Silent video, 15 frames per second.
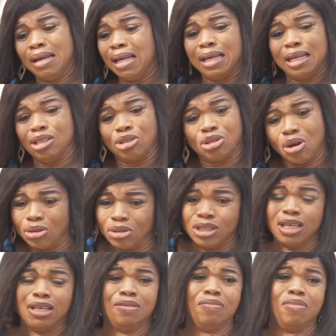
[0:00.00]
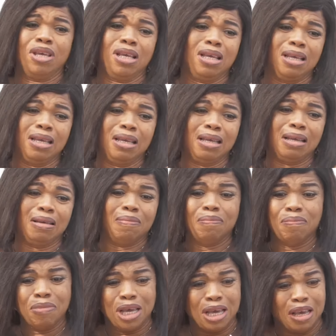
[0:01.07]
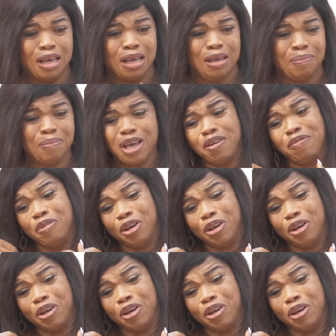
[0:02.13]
in insulting me? Me,